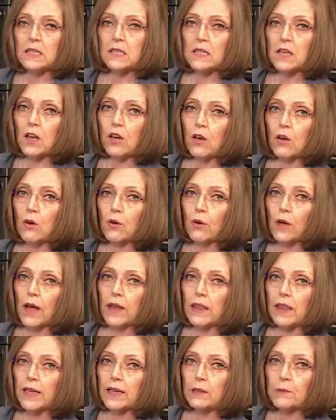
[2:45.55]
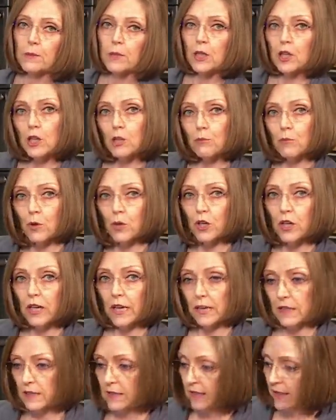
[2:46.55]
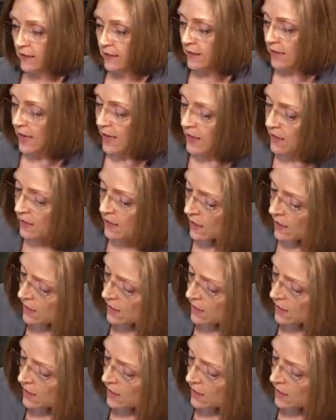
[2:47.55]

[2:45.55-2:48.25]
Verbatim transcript: So I like them a little more al dente.